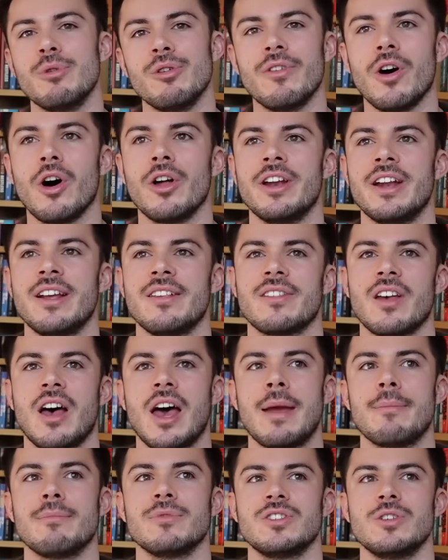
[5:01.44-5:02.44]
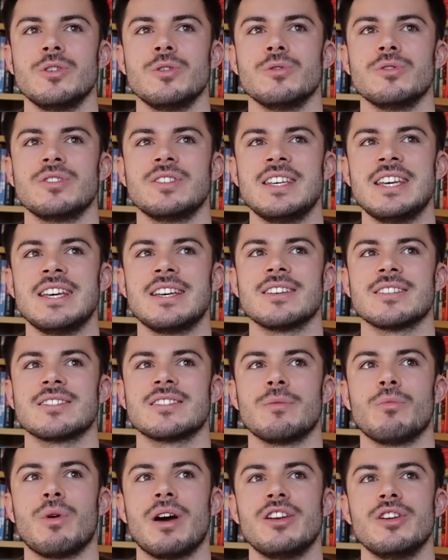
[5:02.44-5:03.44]
move on and it's time to seek
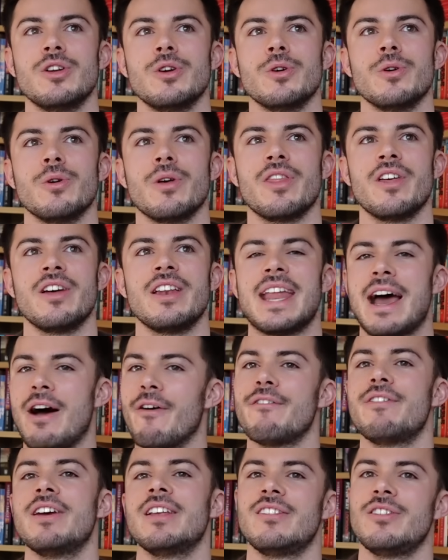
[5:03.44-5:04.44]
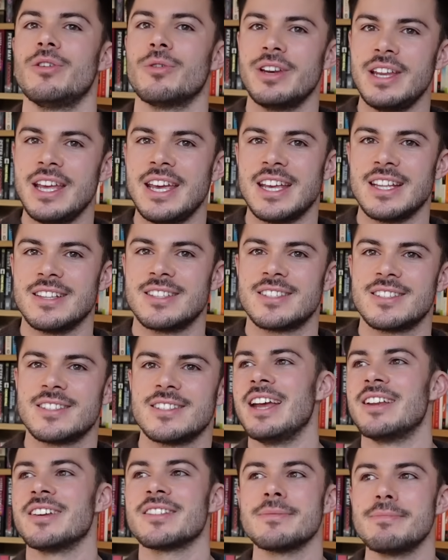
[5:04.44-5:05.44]
someone new that now fits your needs.
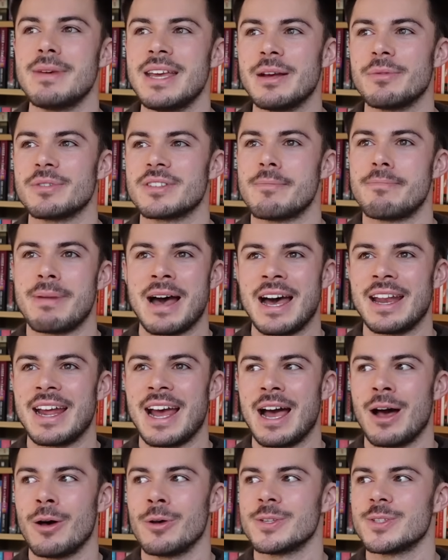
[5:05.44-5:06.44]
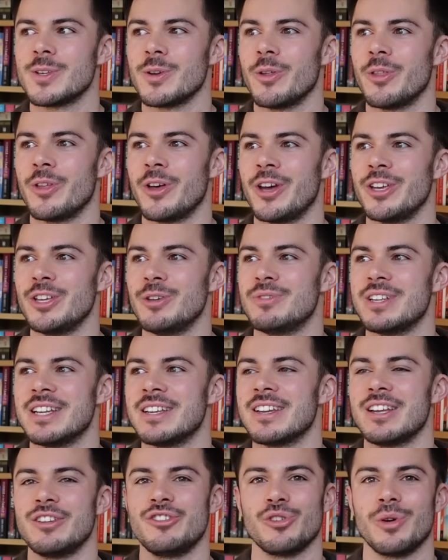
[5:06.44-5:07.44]
It doesn't mean it was a bad house or that you
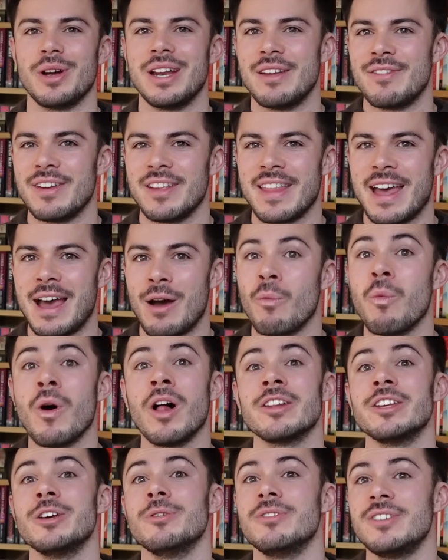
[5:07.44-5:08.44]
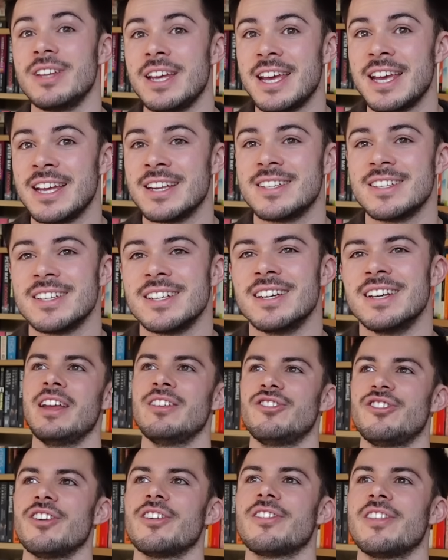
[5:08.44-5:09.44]
didn't enjoy living there while you did.
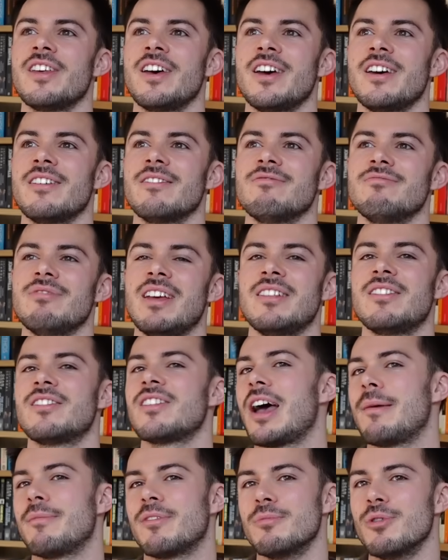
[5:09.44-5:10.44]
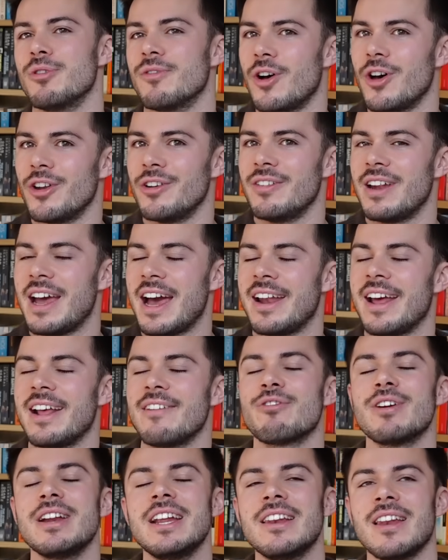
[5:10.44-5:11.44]
It's just that it's time to move on. And I
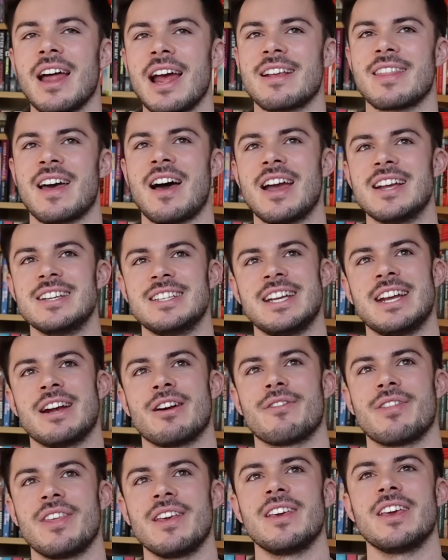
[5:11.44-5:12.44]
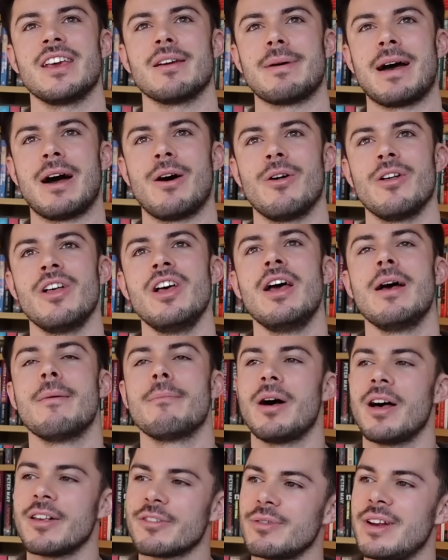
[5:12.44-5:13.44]
really like that idea of thinking about
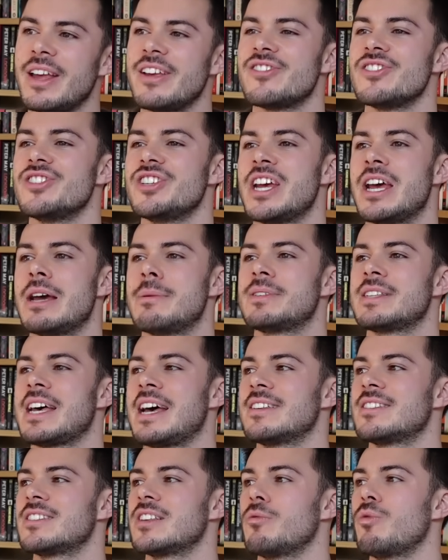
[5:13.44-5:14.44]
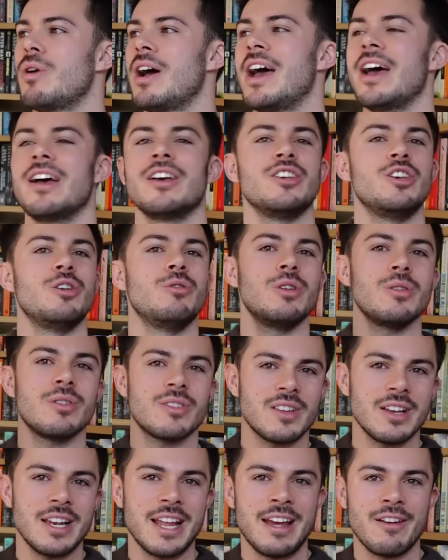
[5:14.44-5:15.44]
past relationships as somewhere you
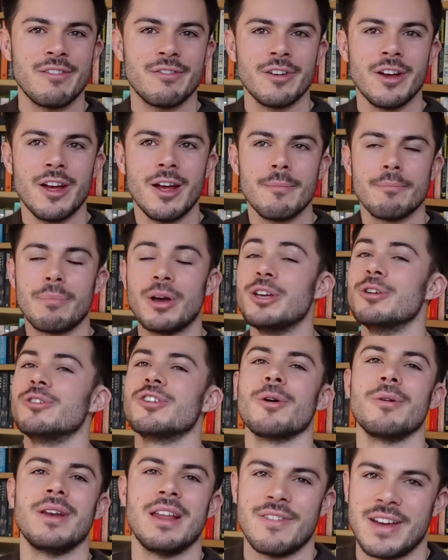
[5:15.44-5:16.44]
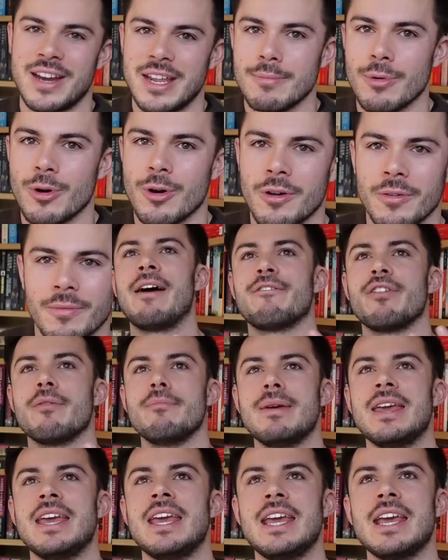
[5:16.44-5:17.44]
used to live, but you don't live anymore. And for
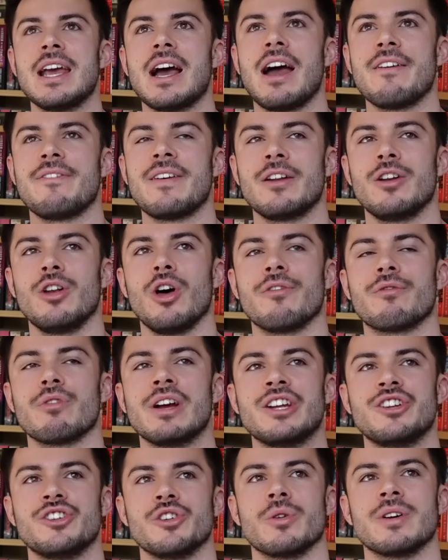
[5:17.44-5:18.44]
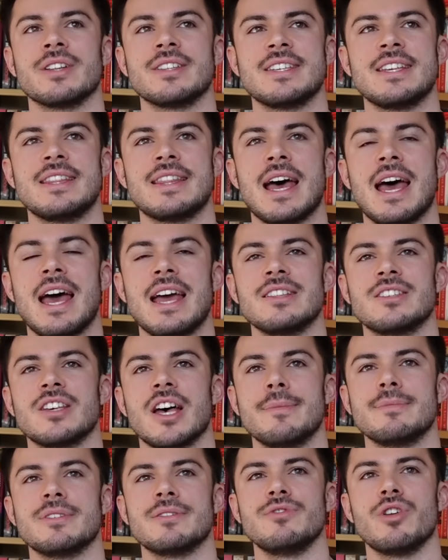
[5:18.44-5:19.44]
me, I found a lot of reassurance in that, in
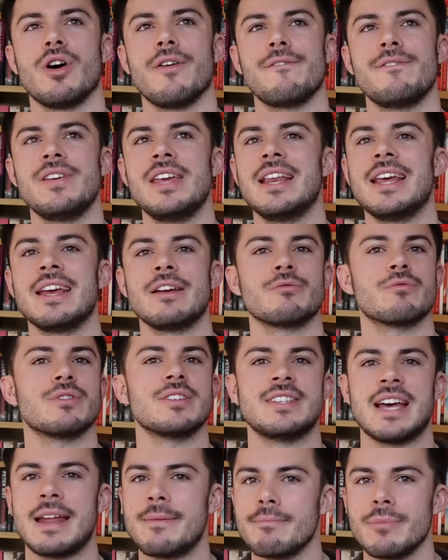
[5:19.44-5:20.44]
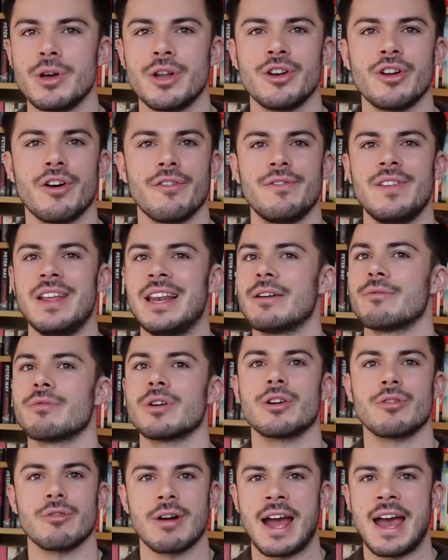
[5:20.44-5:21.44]
terms of not feeling resentment, not feeling
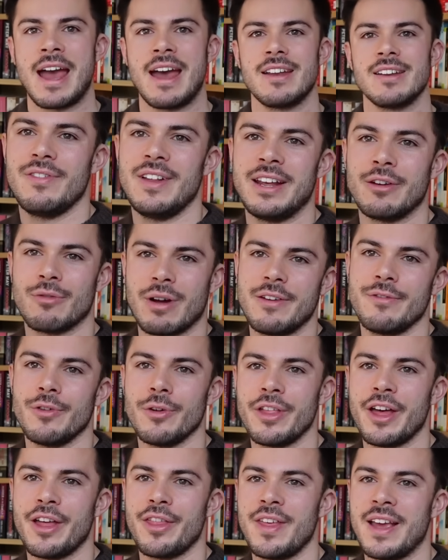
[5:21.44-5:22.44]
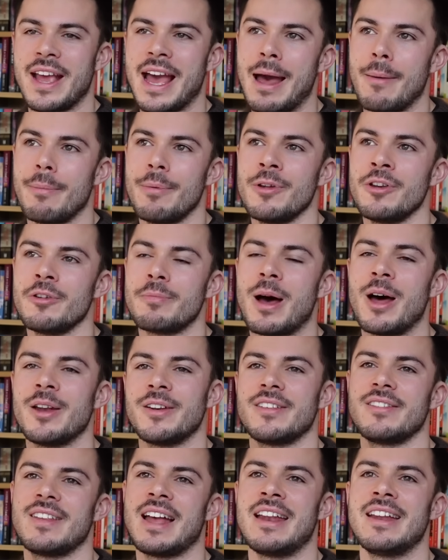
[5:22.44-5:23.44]
regret, feeling grateful that a thing happened, but
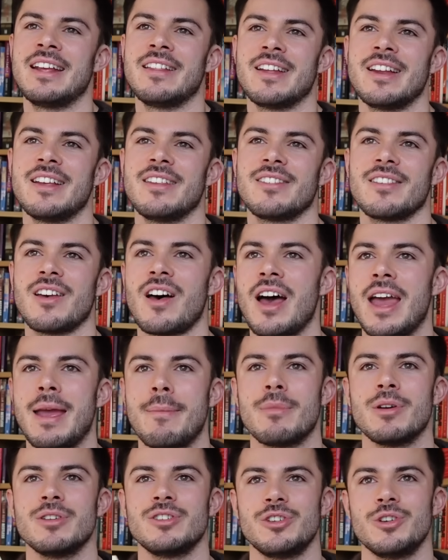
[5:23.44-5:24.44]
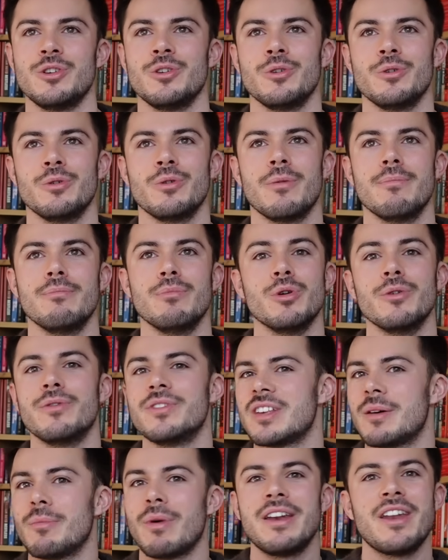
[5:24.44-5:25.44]
understanding that it's time to move
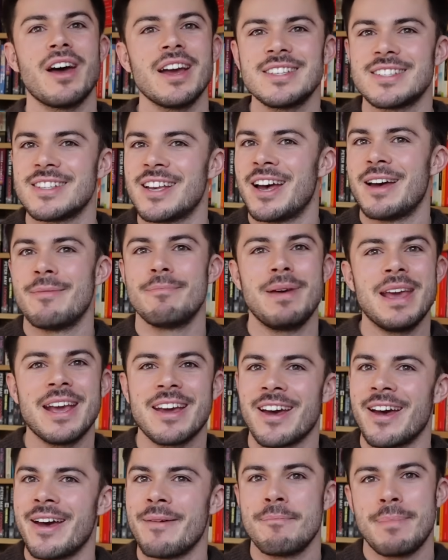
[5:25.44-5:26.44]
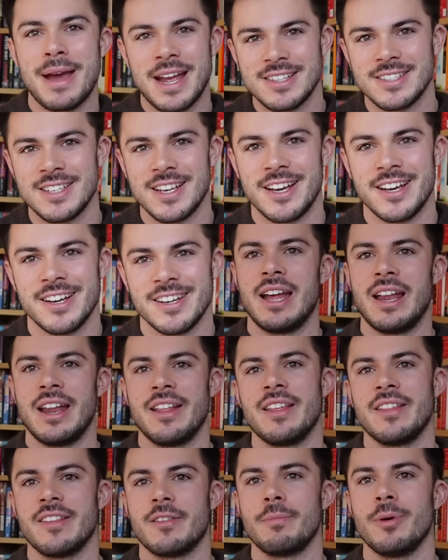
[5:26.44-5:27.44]
somewhere nicer and bigger and better. And I
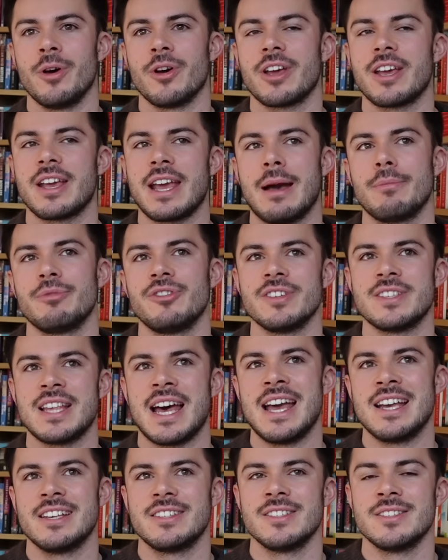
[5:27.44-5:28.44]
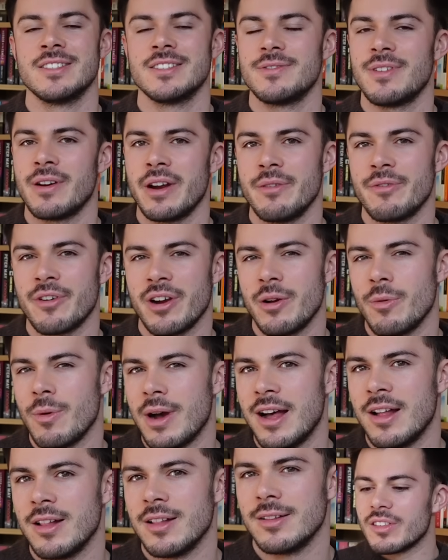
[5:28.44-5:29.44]
think this book captures that essence very, very
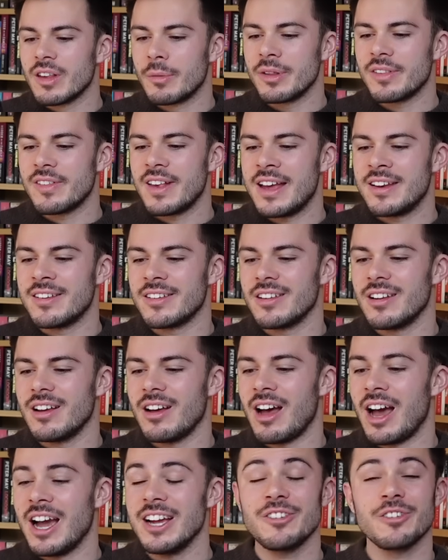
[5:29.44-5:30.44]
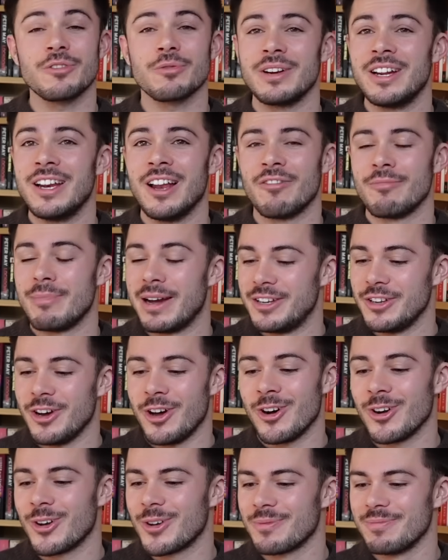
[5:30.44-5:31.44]
well. Someone said, "I just really love my
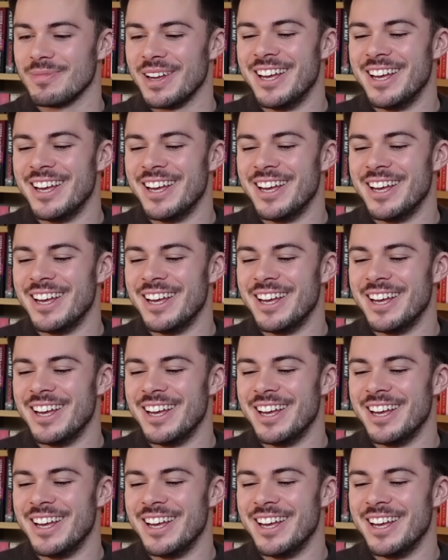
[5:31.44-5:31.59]
dog."